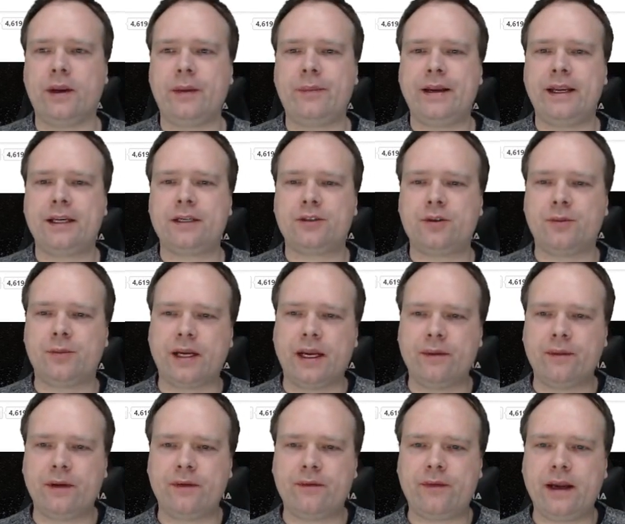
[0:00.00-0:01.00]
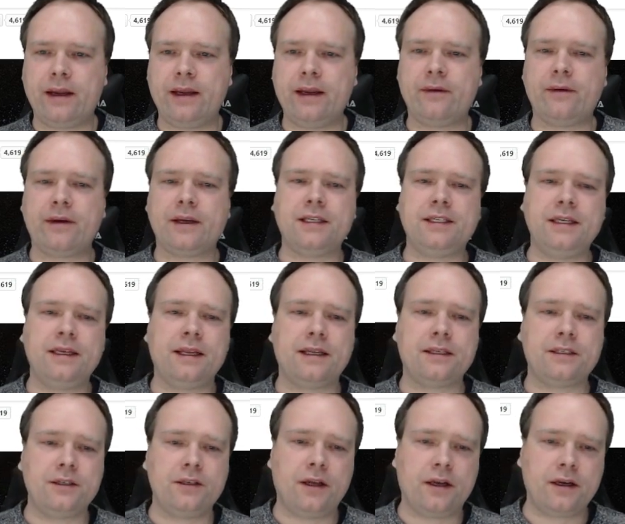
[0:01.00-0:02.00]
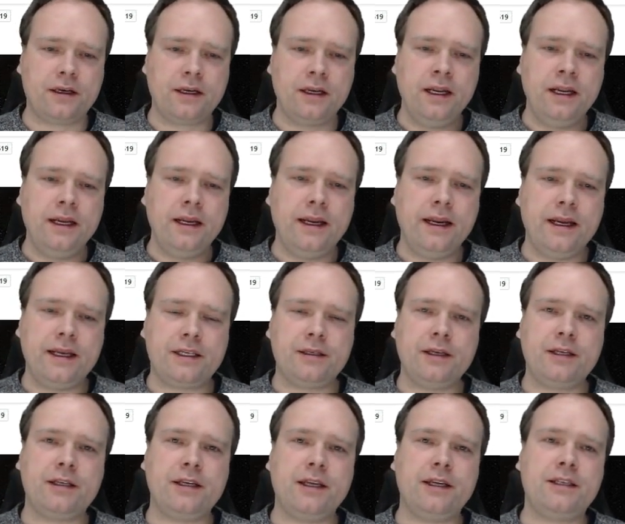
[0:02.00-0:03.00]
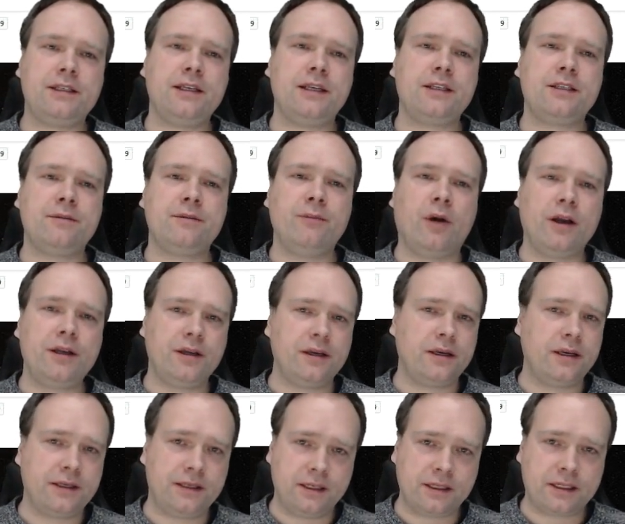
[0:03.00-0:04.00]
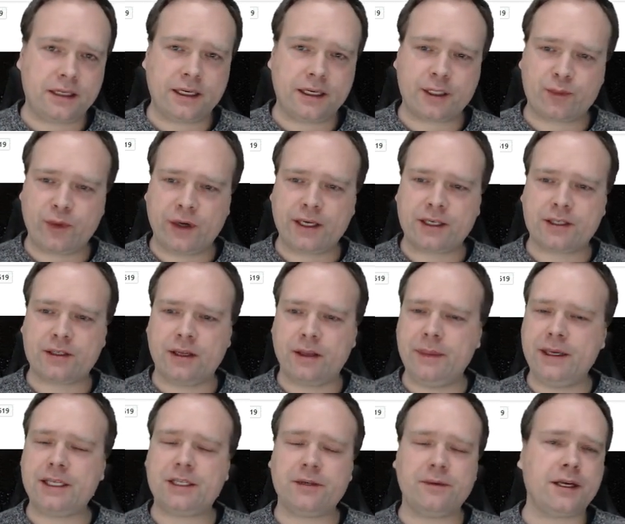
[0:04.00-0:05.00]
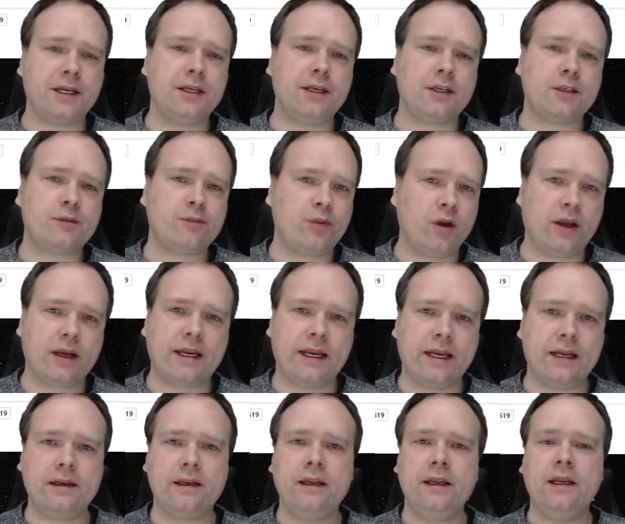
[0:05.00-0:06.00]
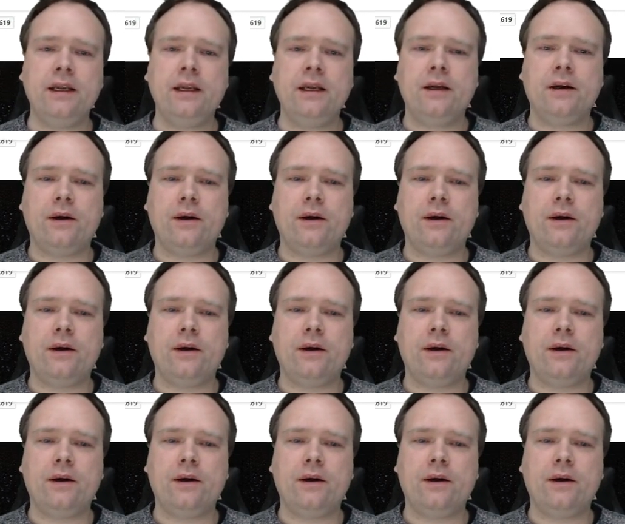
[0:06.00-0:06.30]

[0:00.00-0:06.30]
at the web page to begin with. Right here, we can see there's a lot. It's modular, just like Spring. So that means that we can just plug in